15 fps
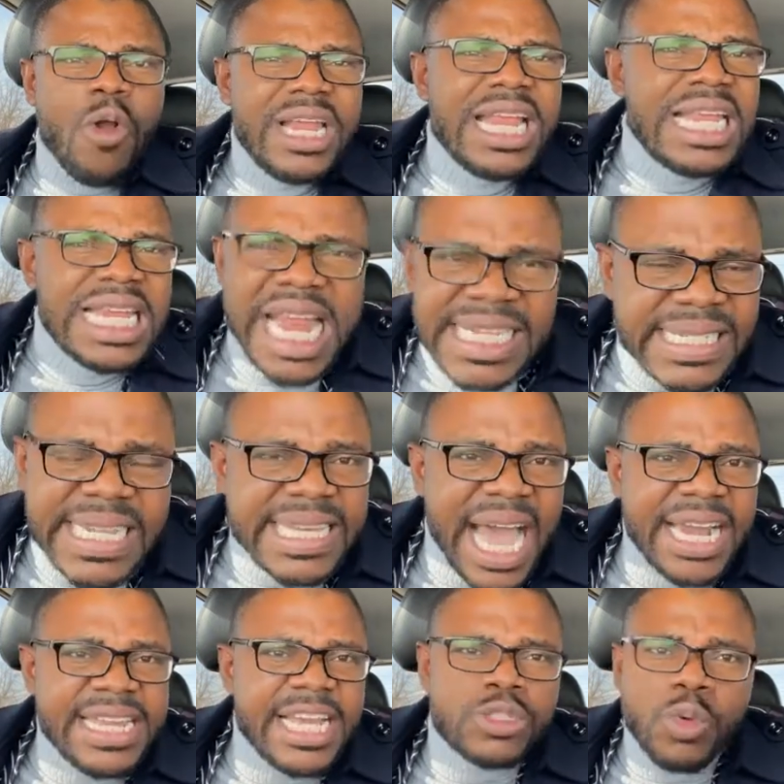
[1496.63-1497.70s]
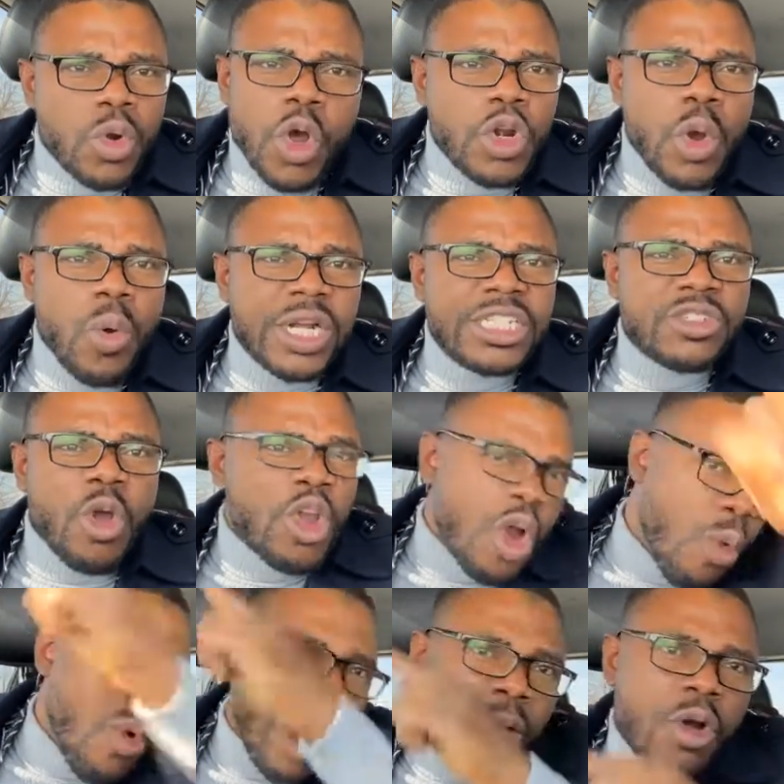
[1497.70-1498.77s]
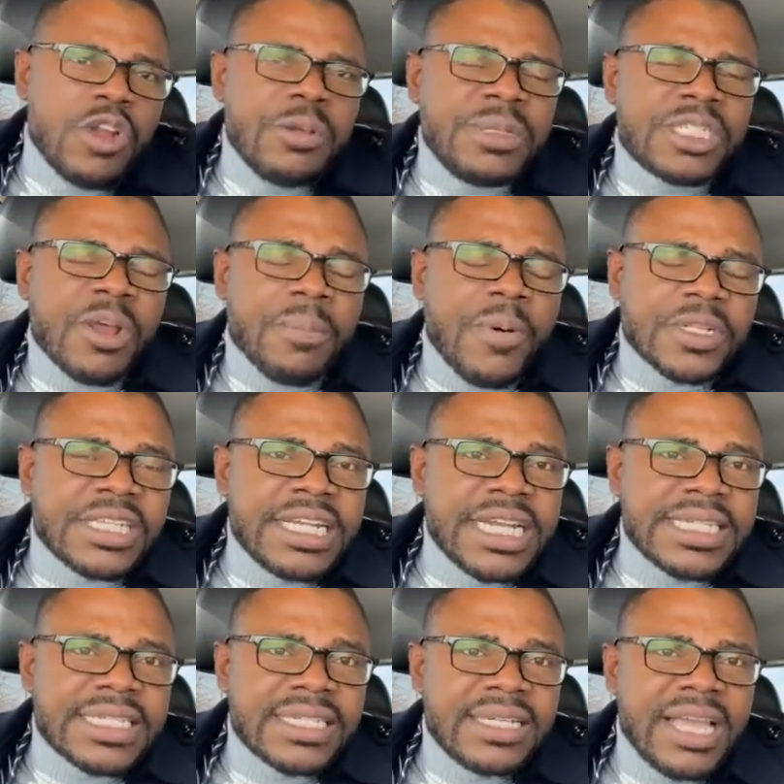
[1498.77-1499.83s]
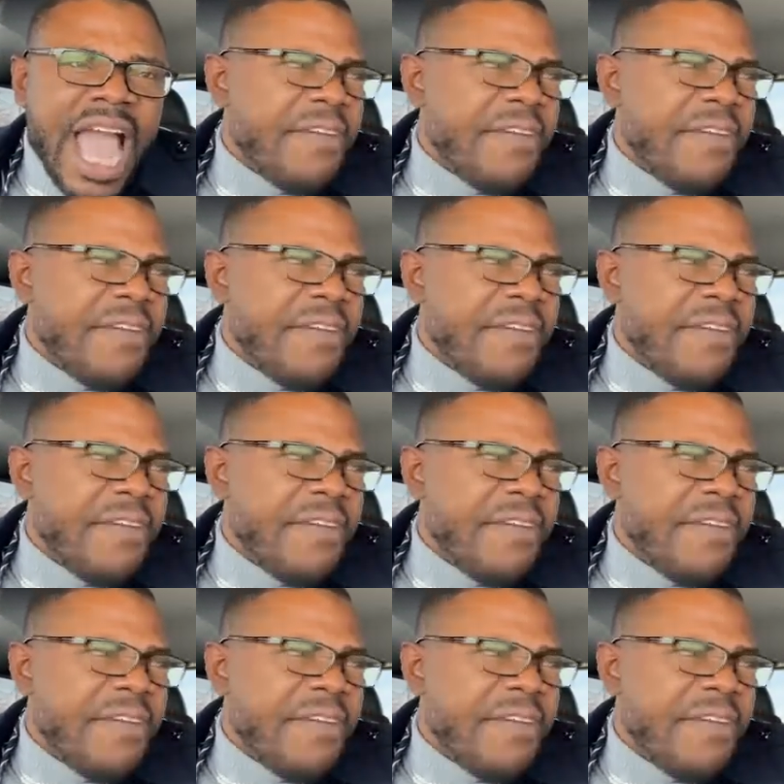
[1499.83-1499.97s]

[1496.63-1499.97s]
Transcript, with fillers: Only lazy Ghanaians who don't know what is going on Why God is supporting this.